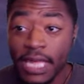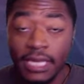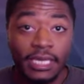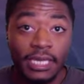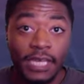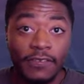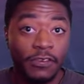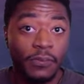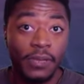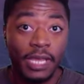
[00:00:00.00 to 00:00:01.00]
I can give if
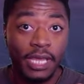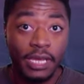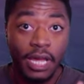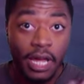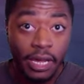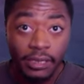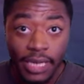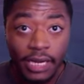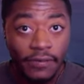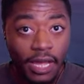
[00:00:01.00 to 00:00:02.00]
you're playing like a hunt
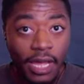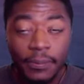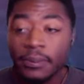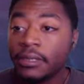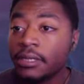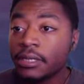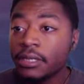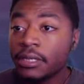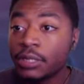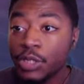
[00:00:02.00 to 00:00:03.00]
kind of comp,
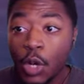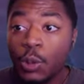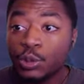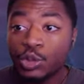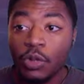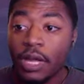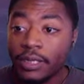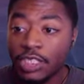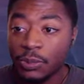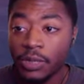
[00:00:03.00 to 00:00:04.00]
don't try
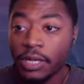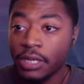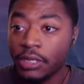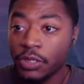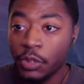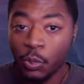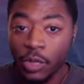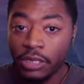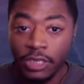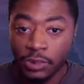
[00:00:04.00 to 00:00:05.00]
and spread your
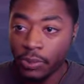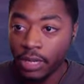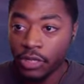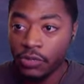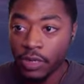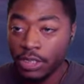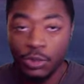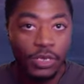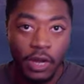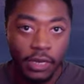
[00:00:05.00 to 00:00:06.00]
weakness break across
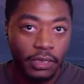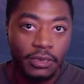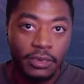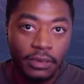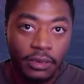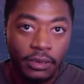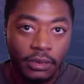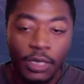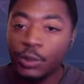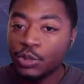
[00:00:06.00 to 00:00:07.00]
two targets.
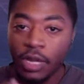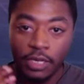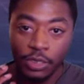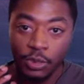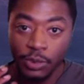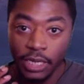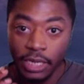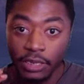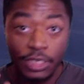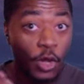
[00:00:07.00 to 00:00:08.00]
Don't try and use
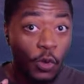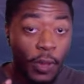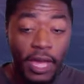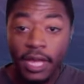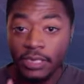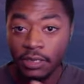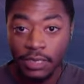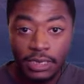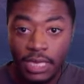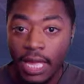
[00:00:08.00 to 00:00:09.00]
like Topaz on
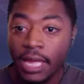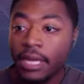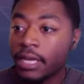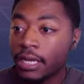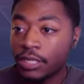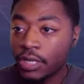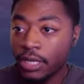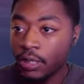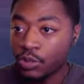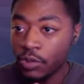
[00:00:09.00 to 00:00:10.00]
this guy and then try
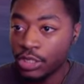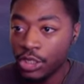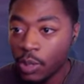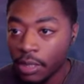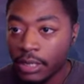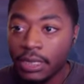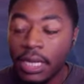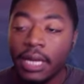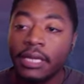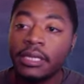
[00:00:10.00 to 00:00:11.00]
to use Ratio on this
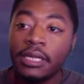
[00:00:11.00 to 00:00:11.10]
guy.